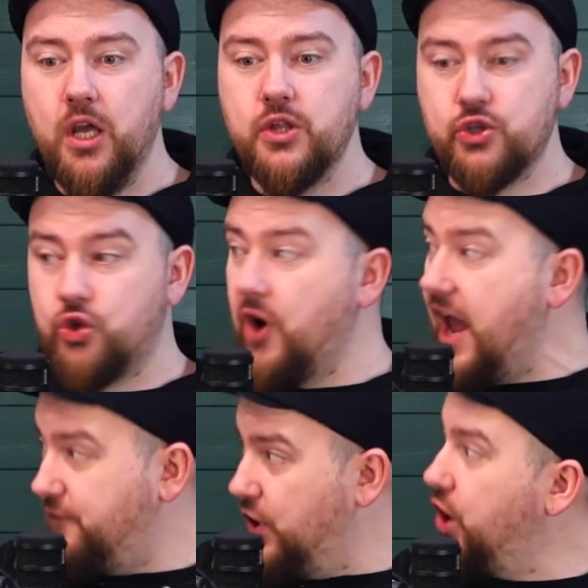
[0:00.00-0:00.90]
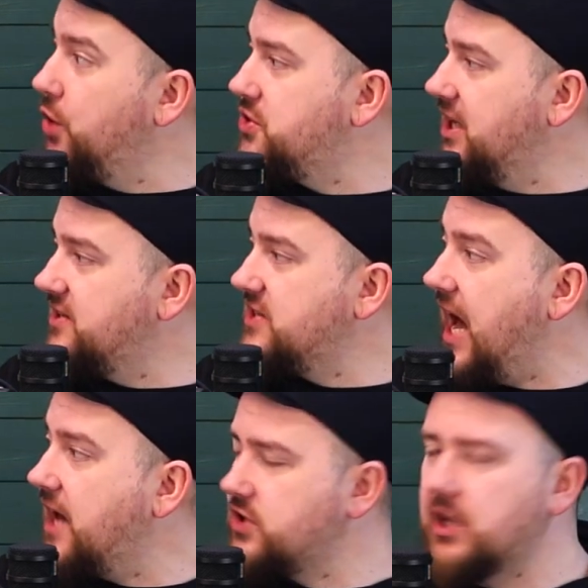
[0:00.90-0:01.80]
That's great for acoustic
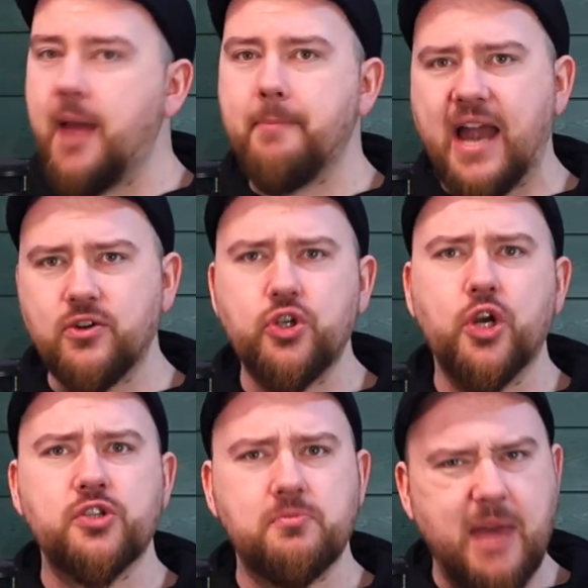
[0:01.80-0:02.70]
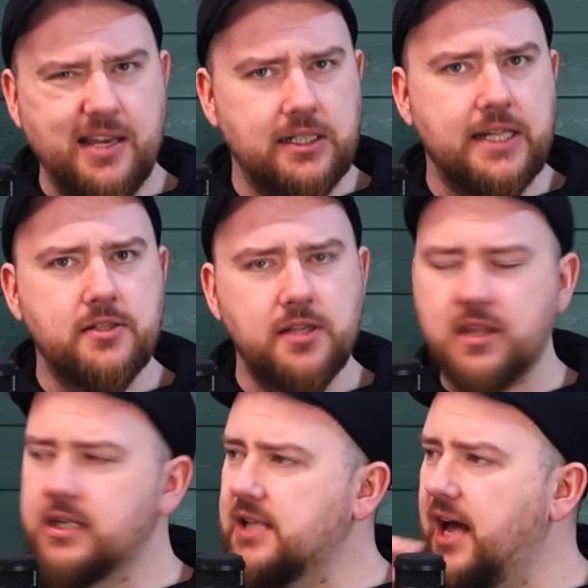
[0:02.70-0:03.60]
guitars and like banjos and mandolins and
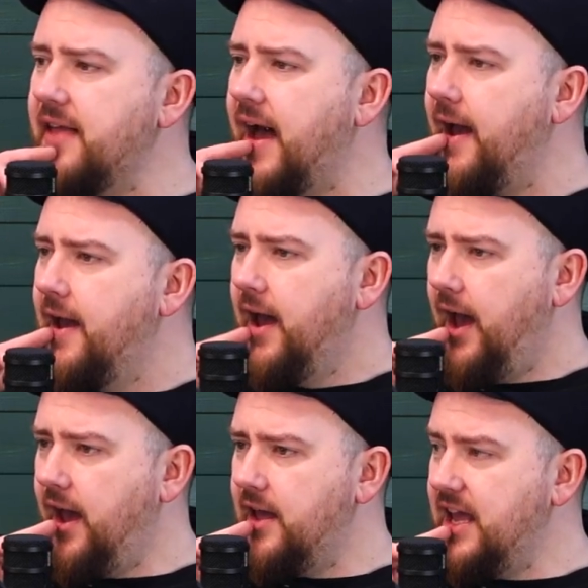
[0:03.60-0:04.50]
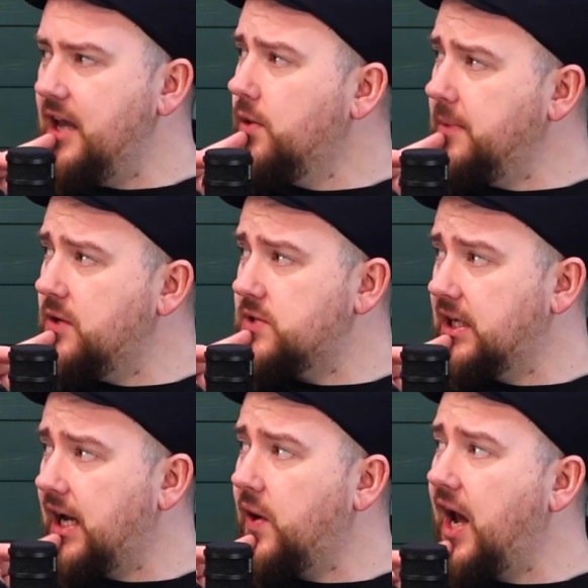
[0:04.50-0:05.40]
things like that. Eagle
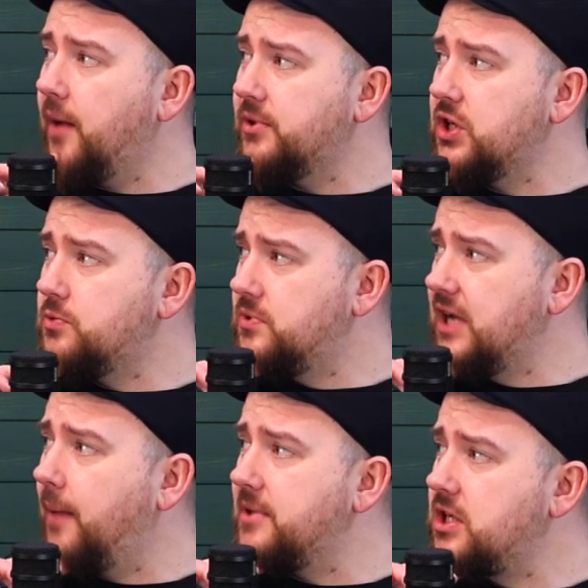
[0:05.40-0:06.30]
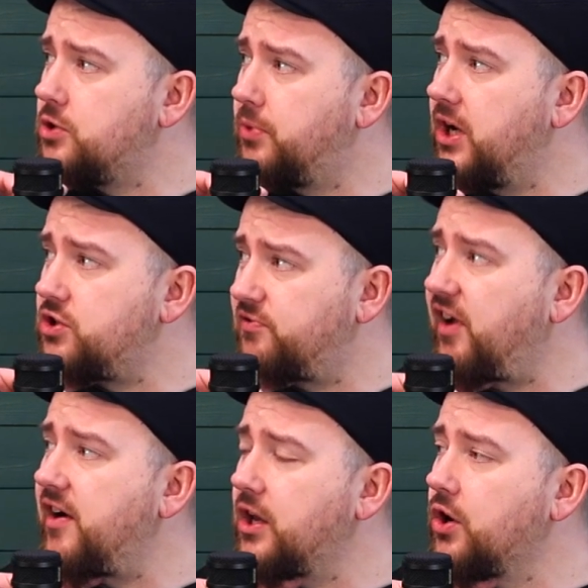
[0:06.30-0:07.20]
Music down at Armitage Bridge are
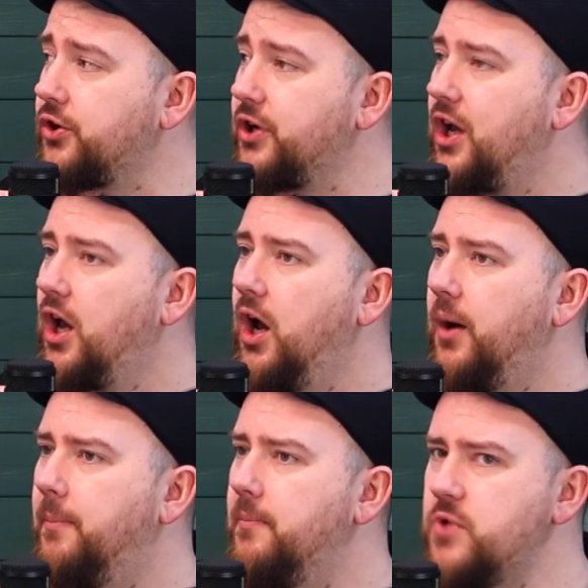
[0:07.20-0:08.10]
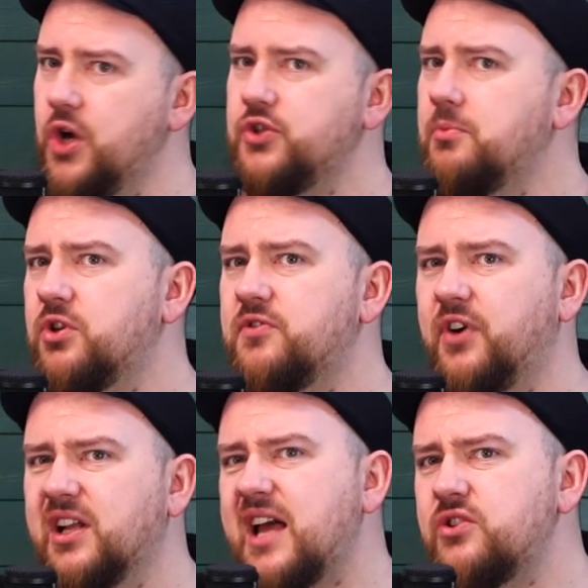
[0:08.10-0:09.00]
very good. Not so much
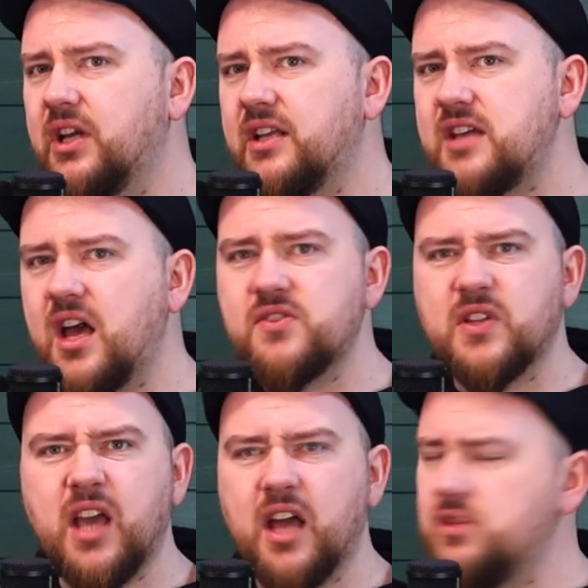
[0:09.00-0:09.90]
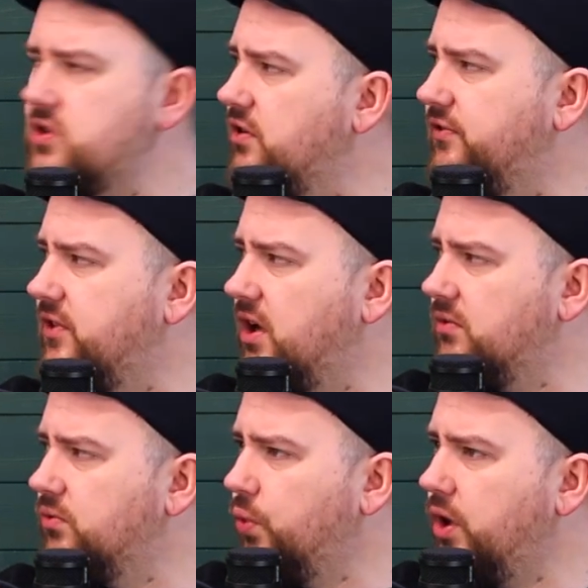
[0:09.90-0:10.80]
for electric guitars and the kind of stuff that
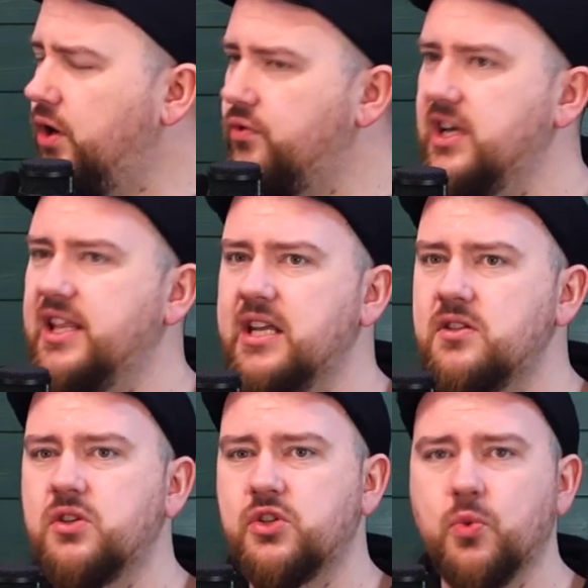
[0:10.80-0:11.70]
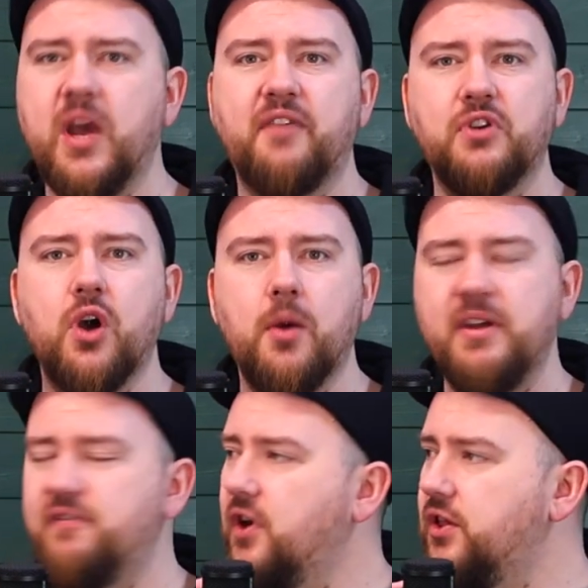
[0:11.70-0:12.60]
we're really into, so we have to go a
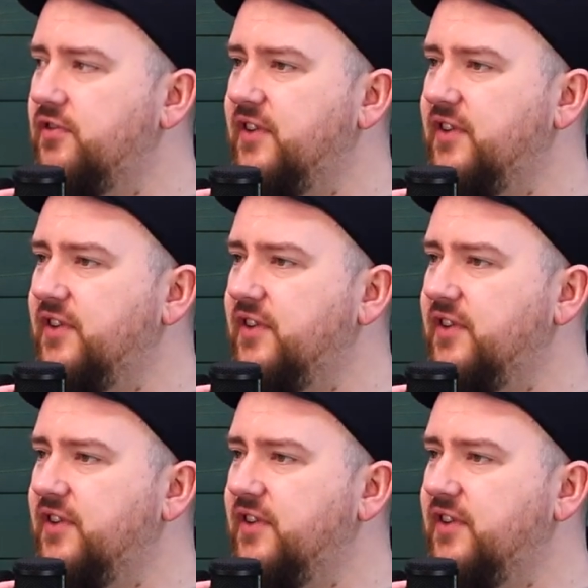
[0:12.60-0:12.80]
bit further